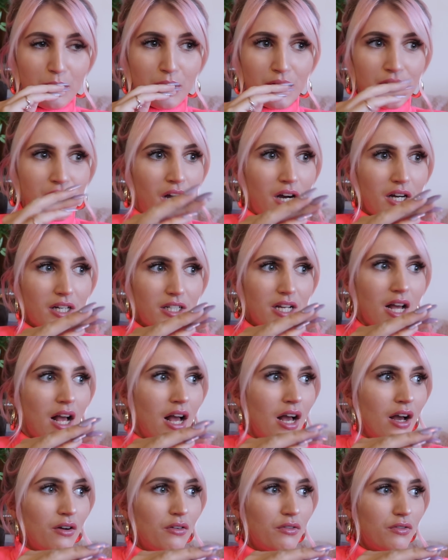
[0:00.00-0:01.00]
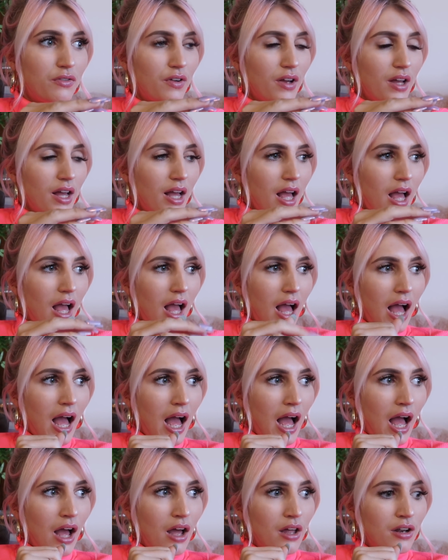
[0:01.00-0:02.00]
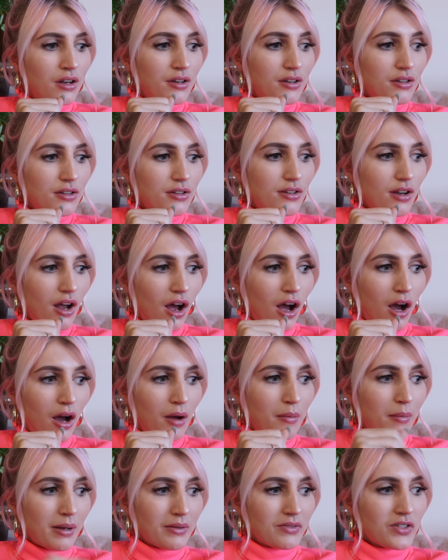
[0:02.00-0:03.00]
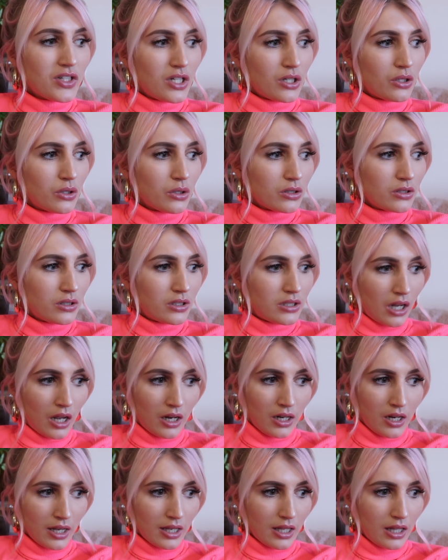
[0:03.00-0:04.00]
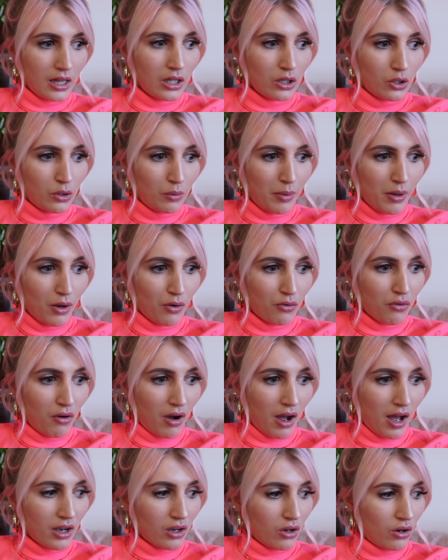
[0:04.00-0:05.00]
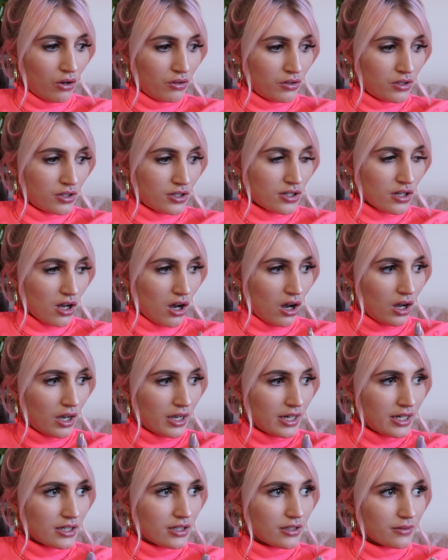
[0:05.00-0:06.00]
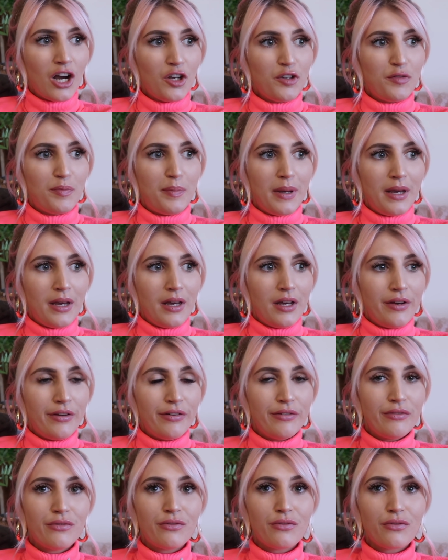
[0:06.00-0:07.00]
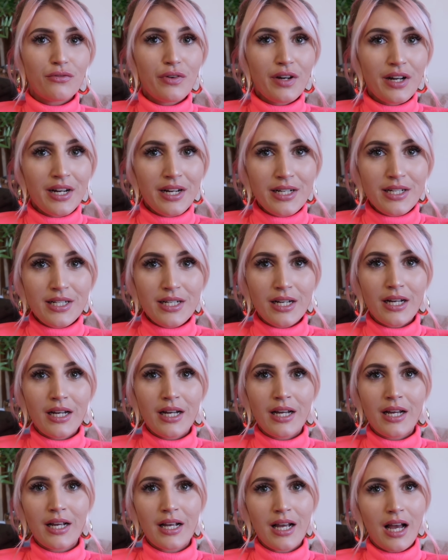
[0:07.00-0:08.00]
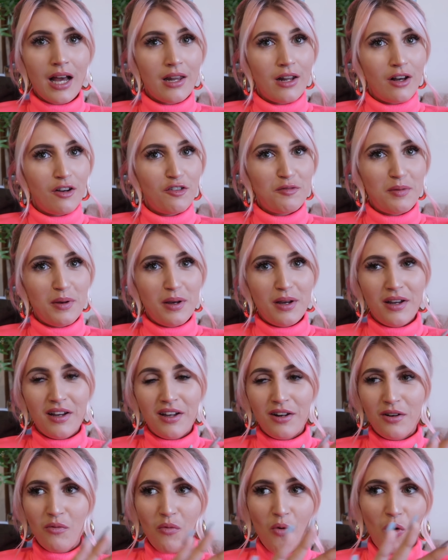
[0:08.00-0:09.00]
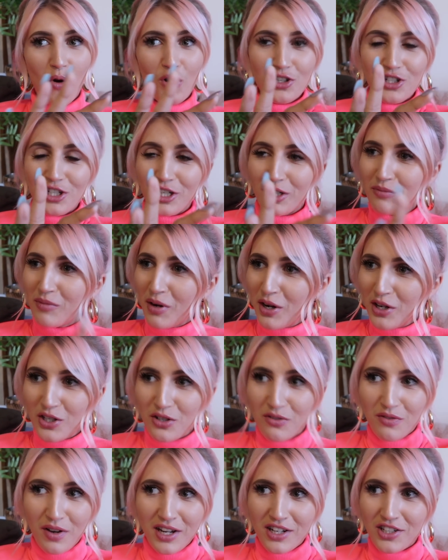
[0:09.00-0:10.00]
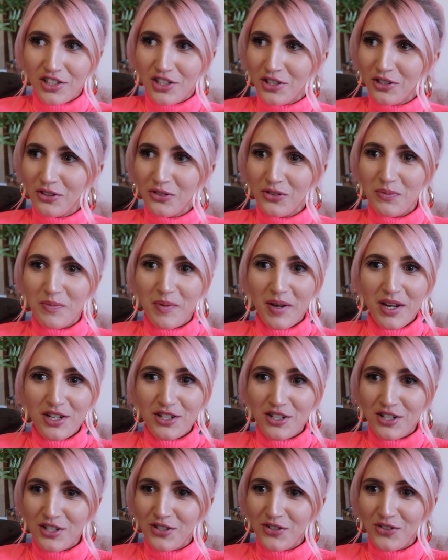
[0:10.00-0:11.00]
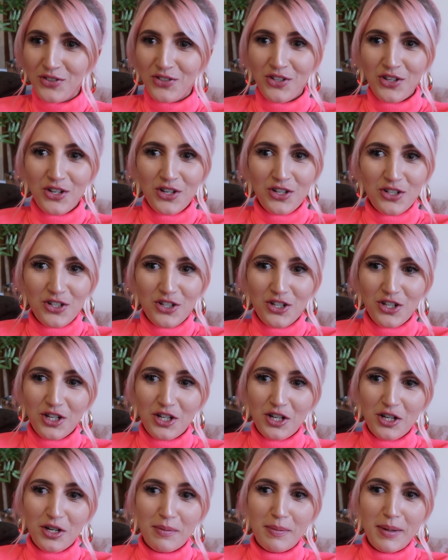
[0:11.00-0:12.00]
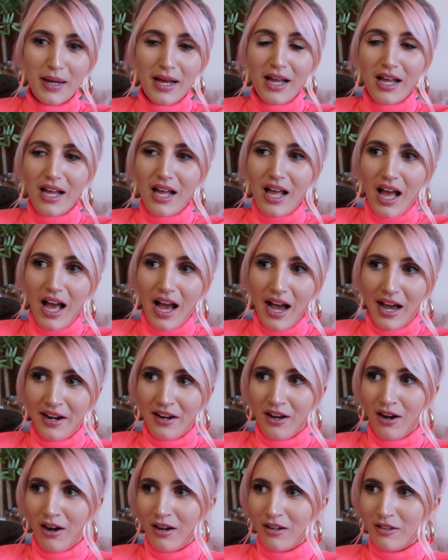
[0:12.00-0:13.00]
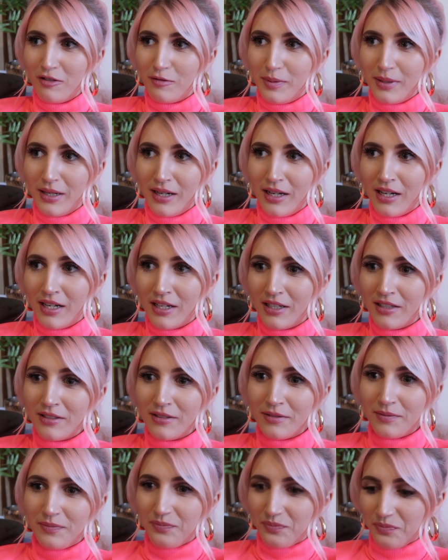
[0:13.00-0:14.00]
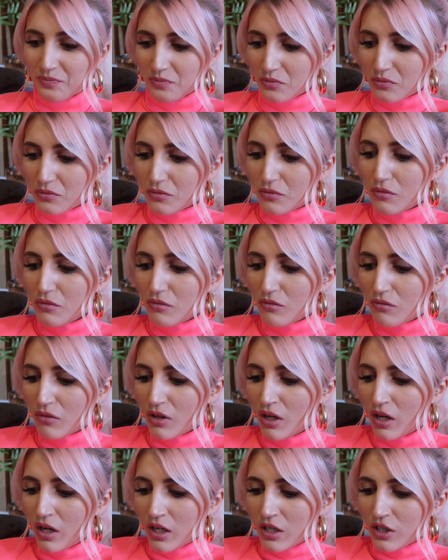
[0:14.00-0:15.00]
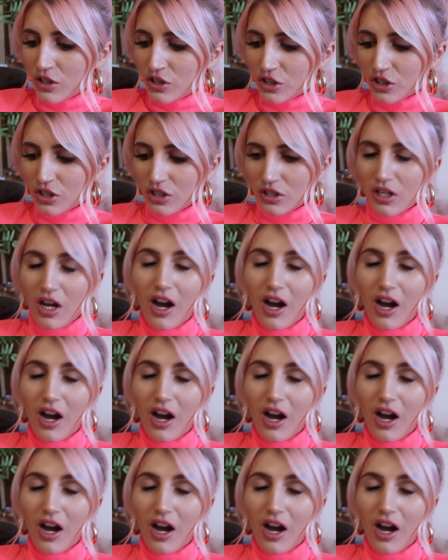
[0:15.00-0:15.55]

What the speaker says: productive, and I've still done like a little bit of work on the side. I've been reading and I've been watching motivational speeches on YouTube, and I've been just